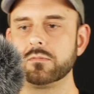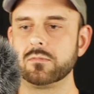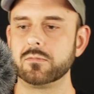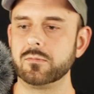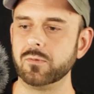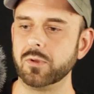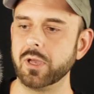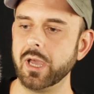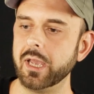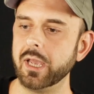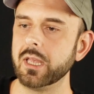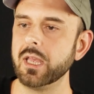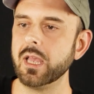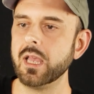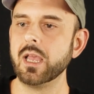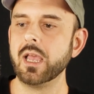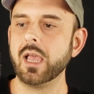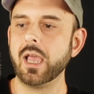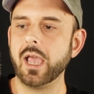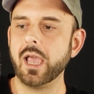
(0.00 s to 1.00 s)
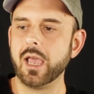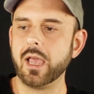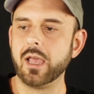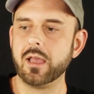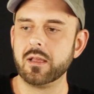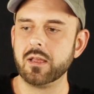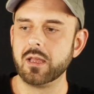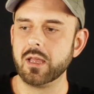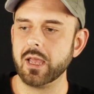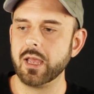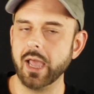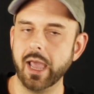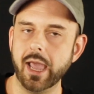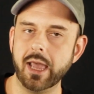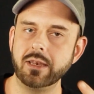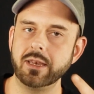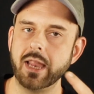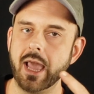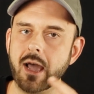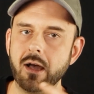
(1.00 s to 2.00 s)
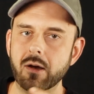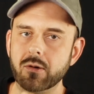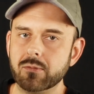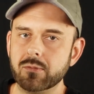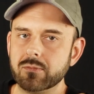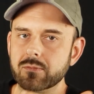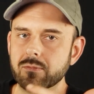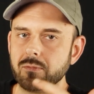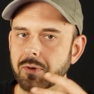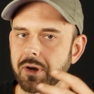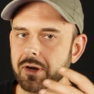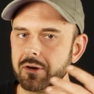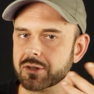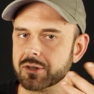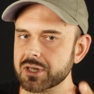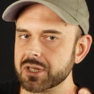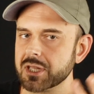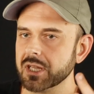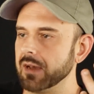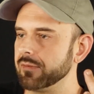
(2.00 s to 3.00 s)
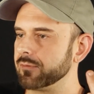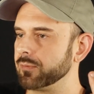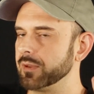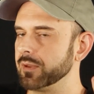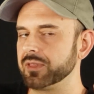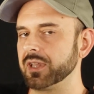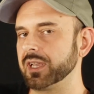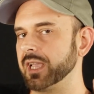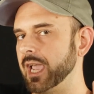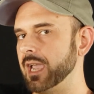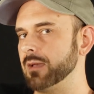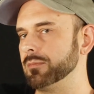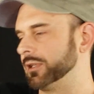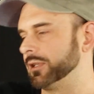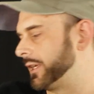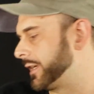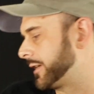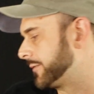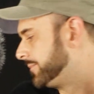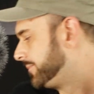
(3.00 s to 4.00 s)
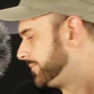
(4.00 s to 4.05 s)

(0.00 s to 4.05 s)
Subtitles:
okay? And now we're just left with the cabling.